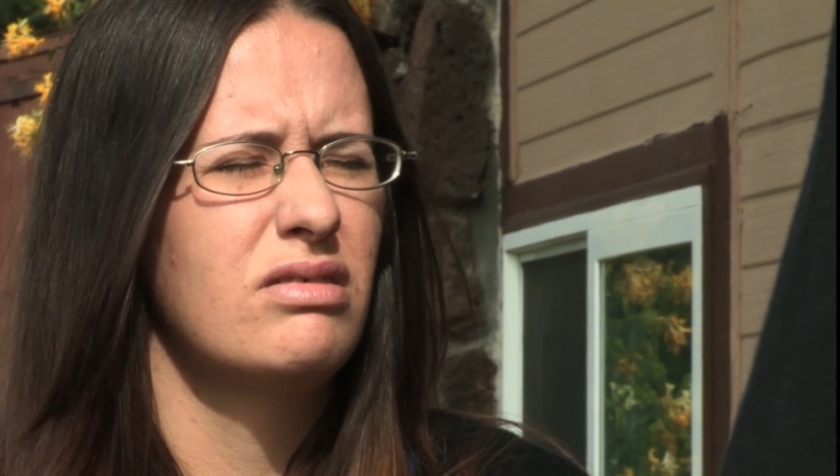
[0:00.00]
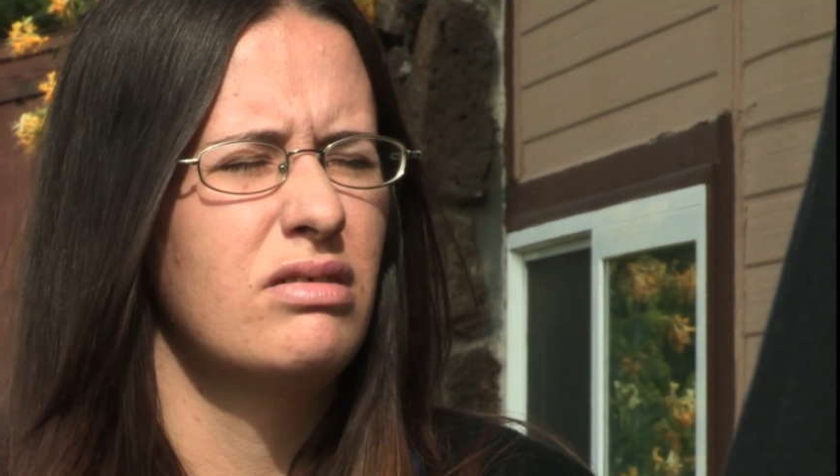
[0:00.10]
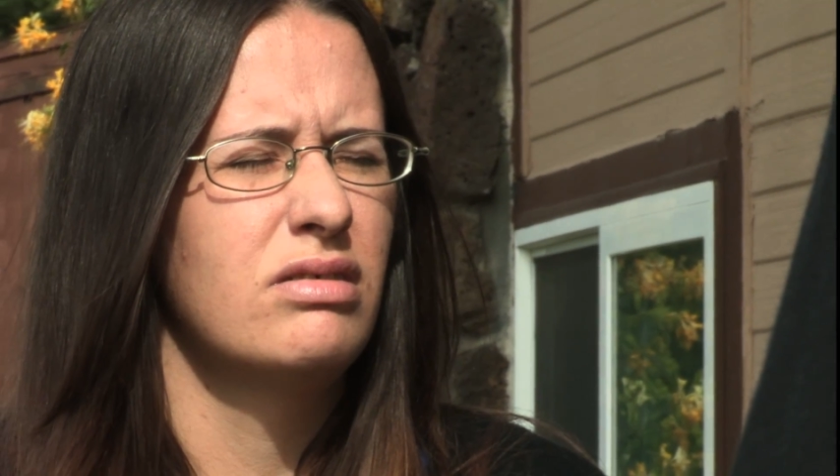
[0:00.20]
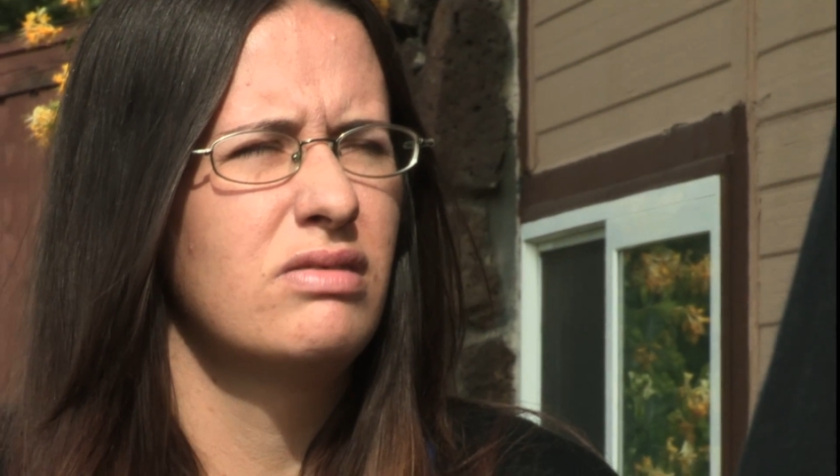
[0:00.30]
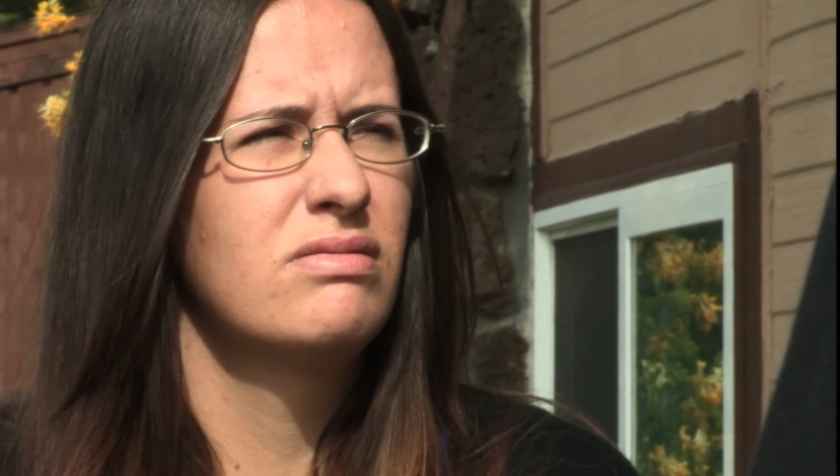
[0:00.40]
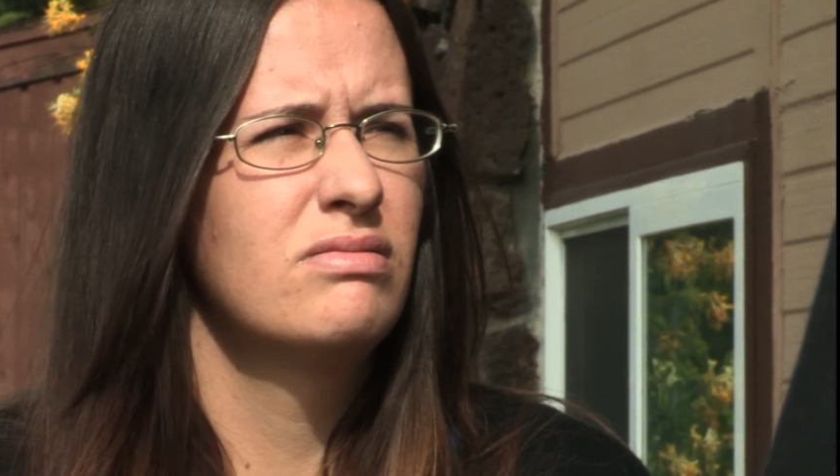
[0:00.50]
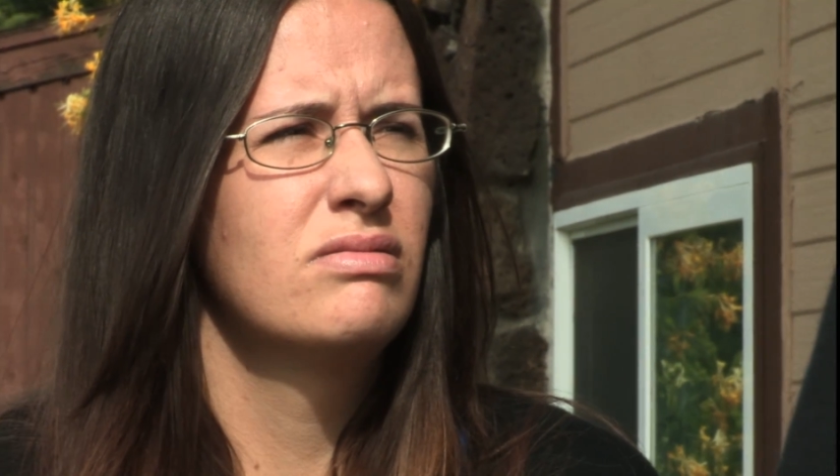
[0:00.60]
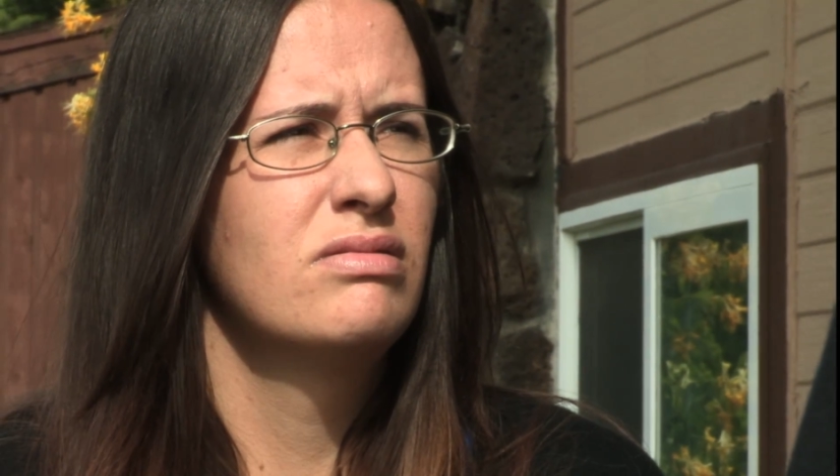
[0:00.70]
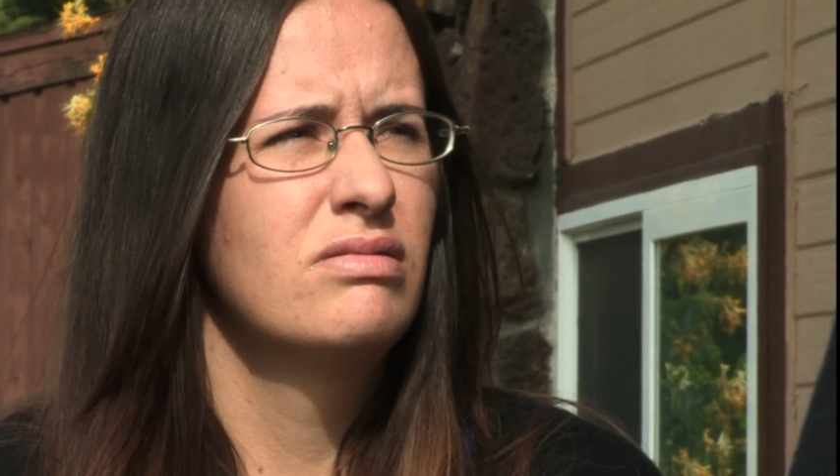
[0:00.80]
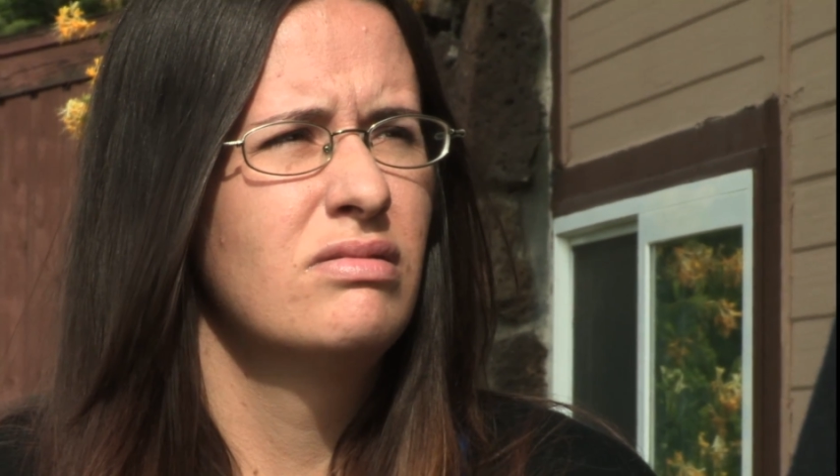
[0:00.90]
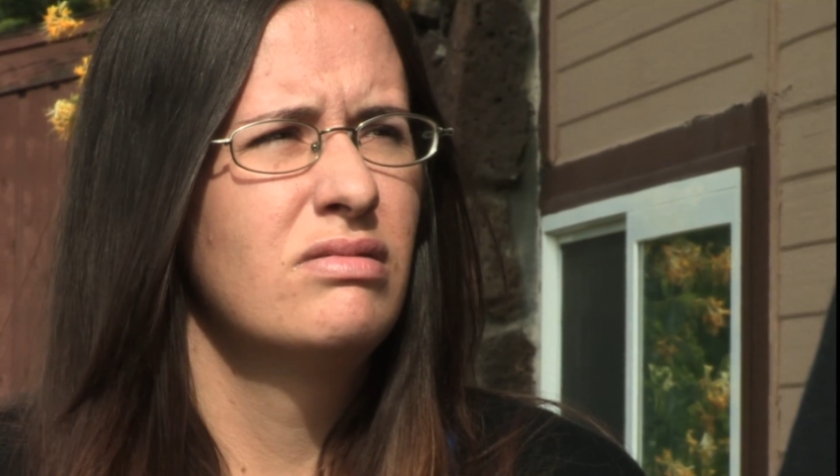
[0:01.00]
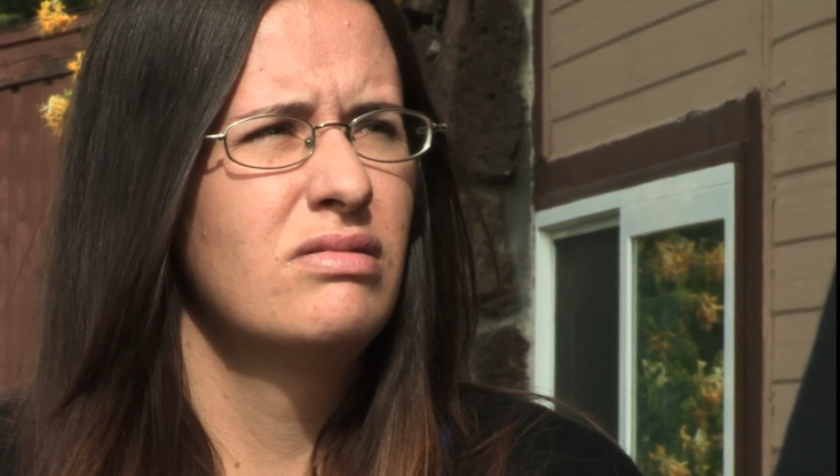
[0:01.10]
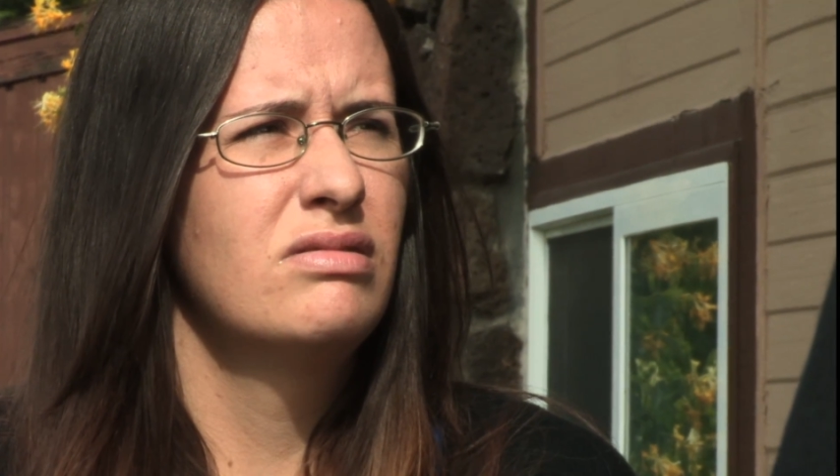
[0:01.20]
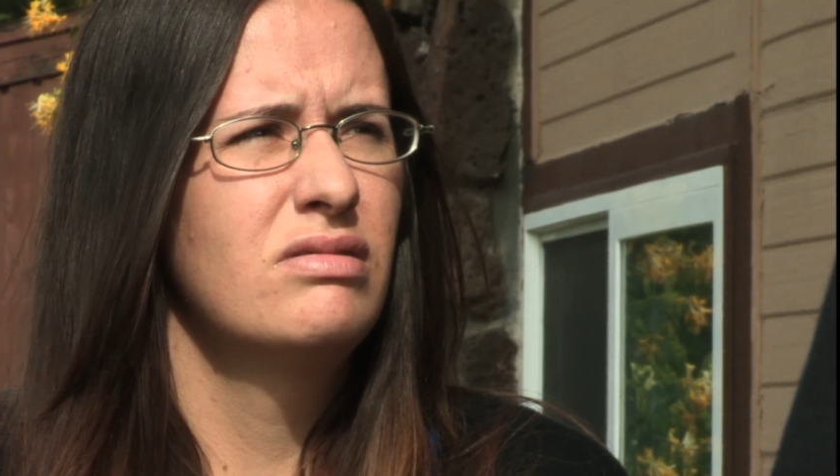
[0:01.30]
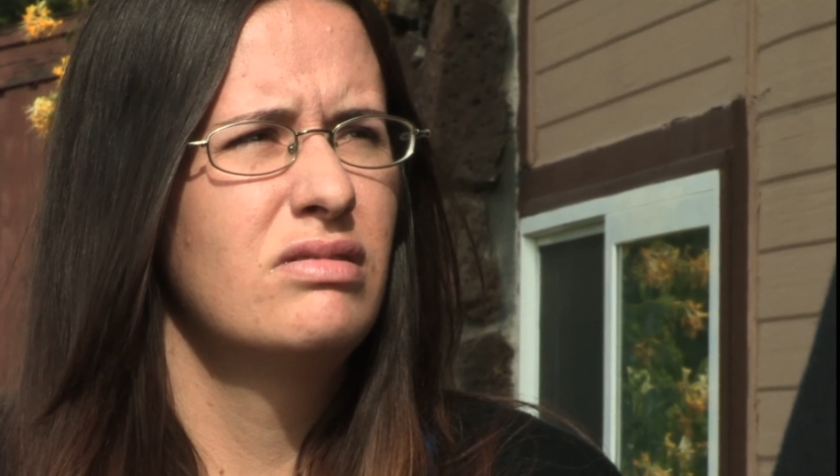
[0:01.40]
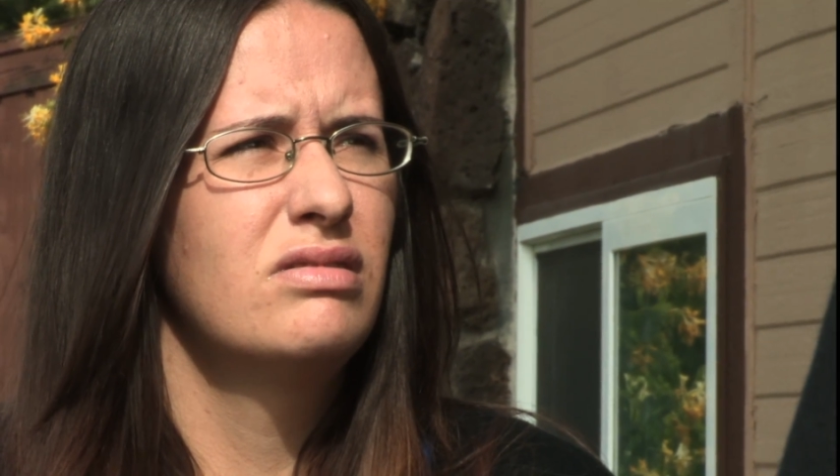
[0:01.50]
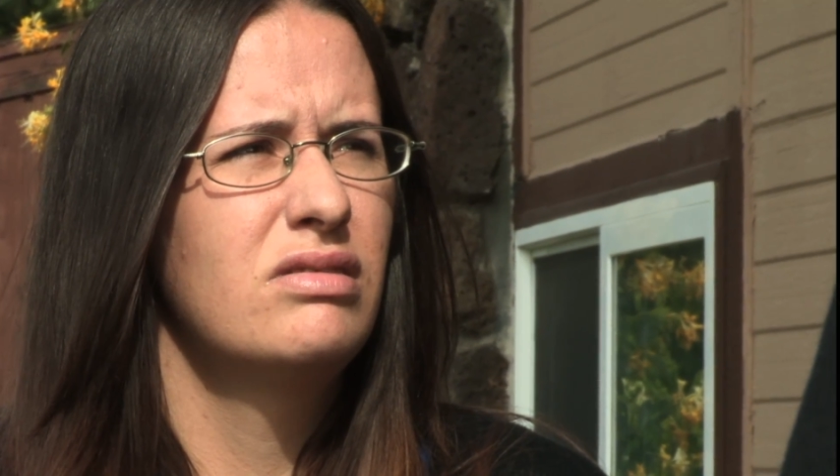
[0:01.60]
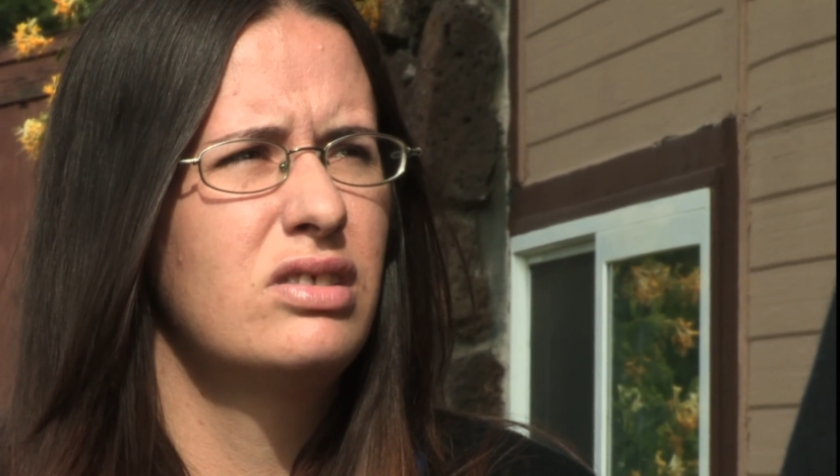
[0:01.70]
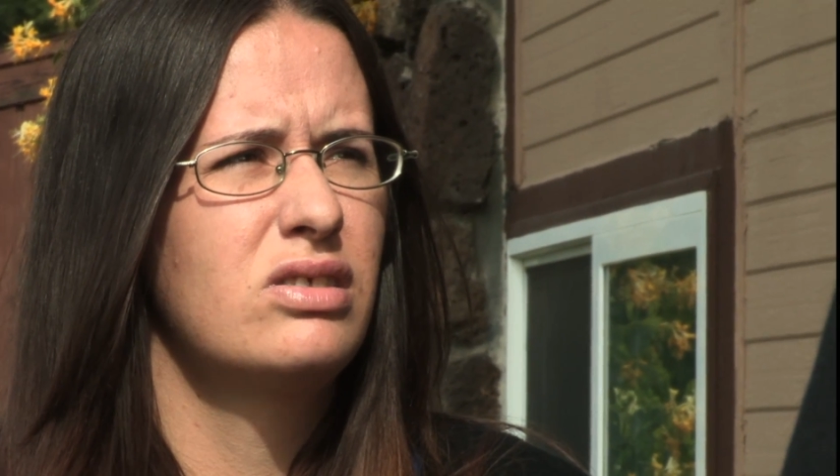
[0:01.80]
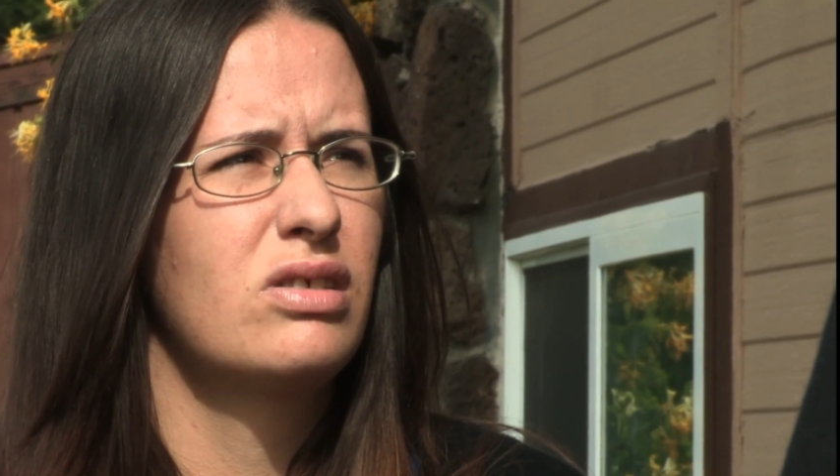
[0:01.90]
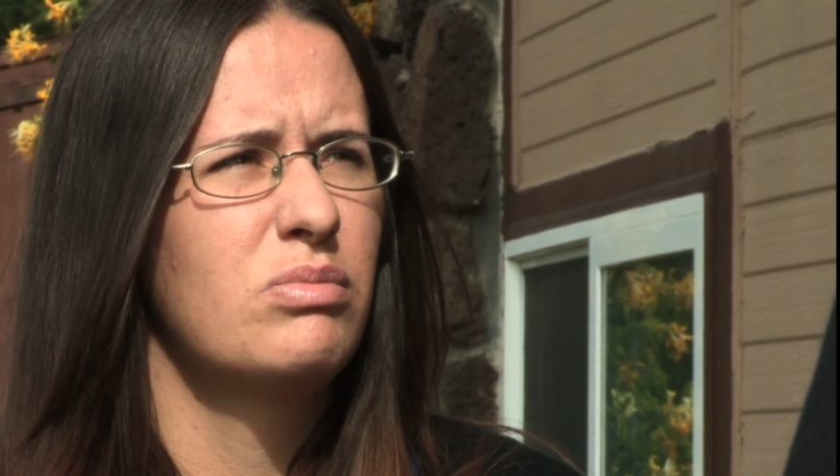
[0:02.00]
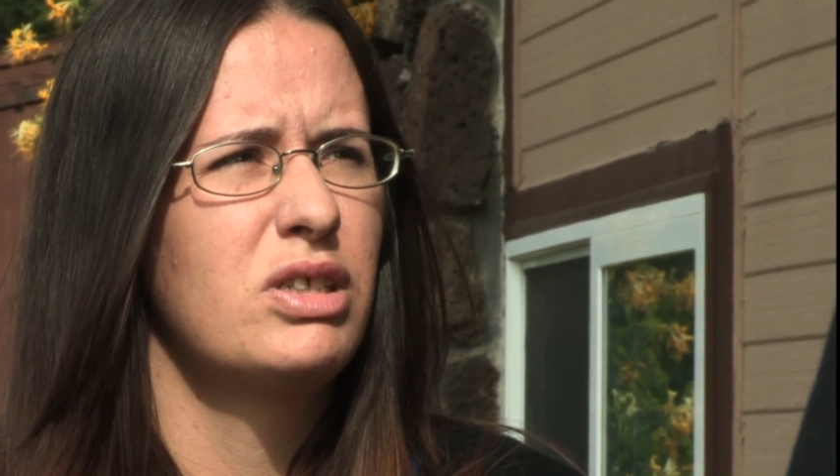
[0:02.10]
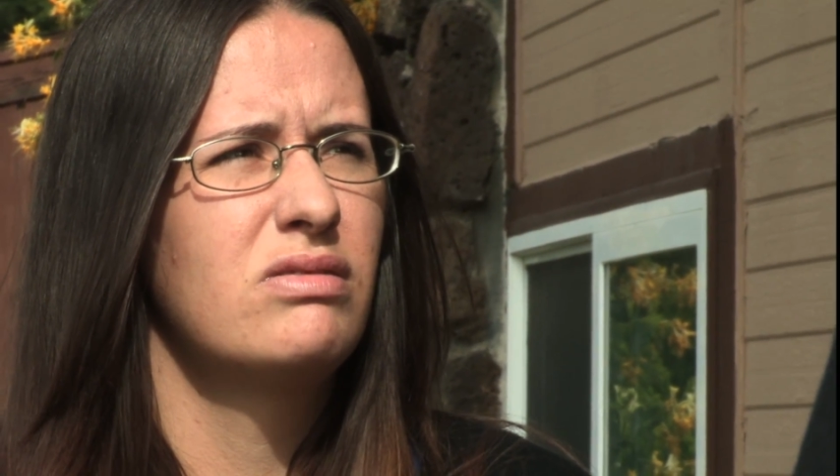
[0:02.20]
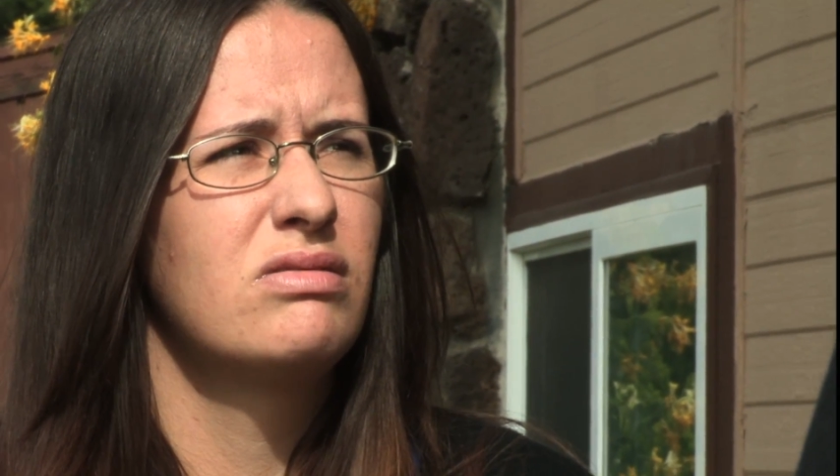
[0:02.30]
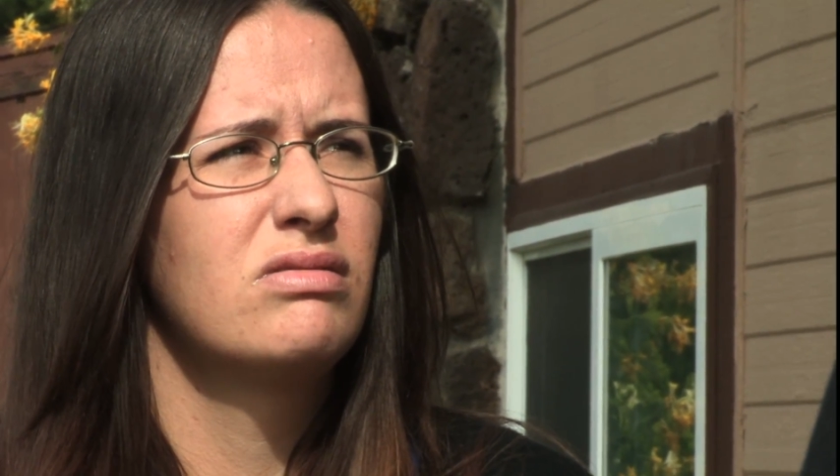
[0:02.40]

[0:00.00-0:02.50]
oh, disturbing.